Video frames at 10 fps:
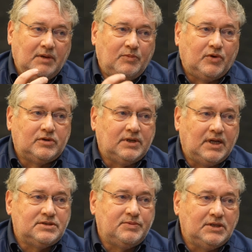important
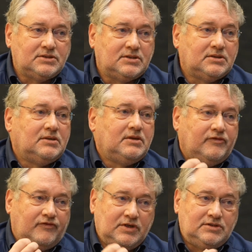aspects,
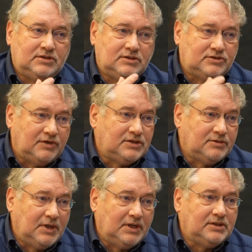for instance,
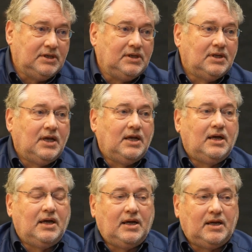traceability,
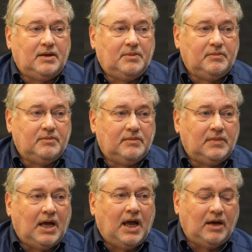
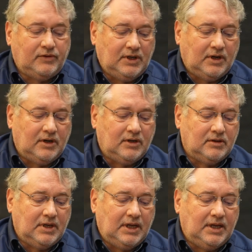how they are
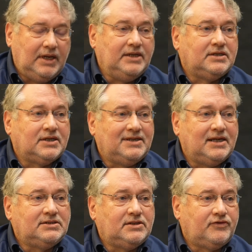
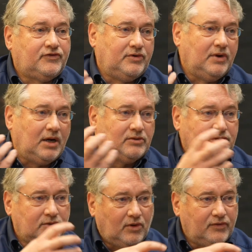interconnected throughout
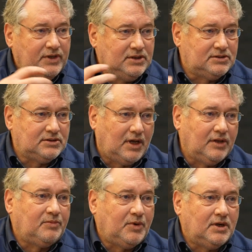all these
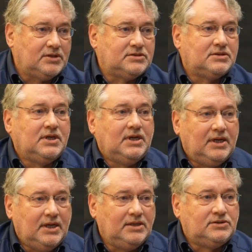other parts
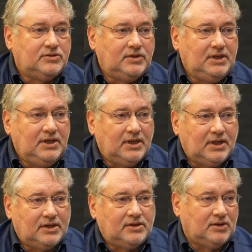into
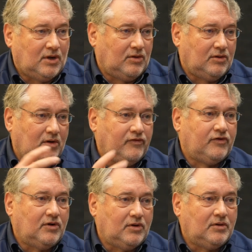the whole
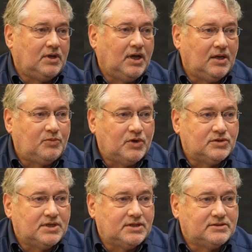overall
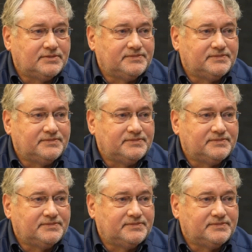process.